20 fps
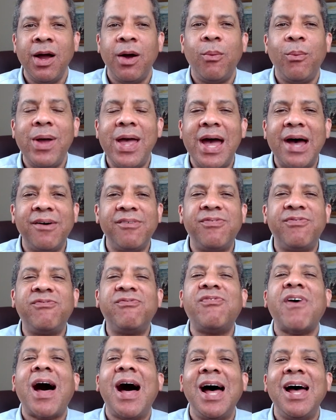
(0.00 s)
We have
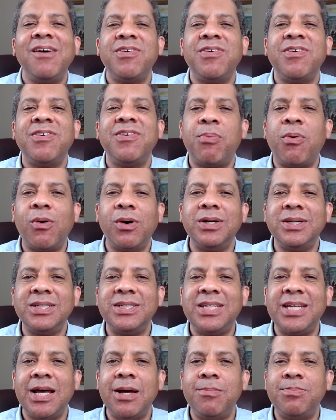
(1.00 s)
5 important
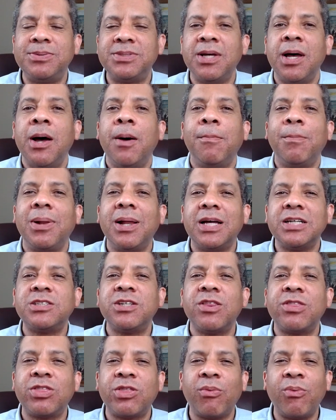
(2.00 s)
tips plus
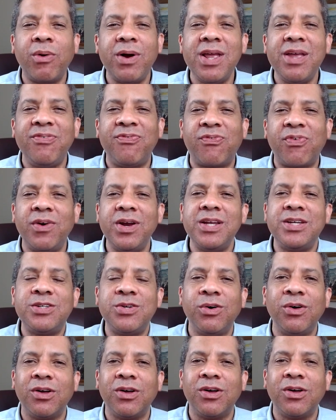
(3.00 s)
3 free
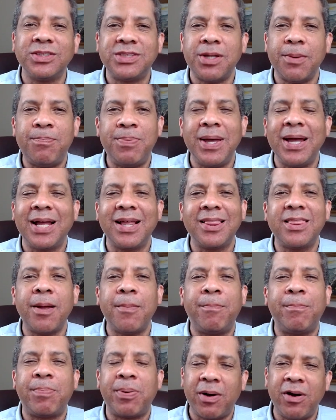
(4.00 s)
tools to pick the
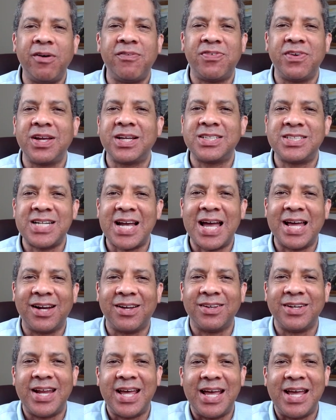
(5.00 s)
perfect
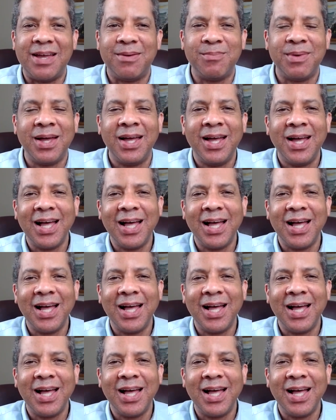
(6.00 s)
channel name.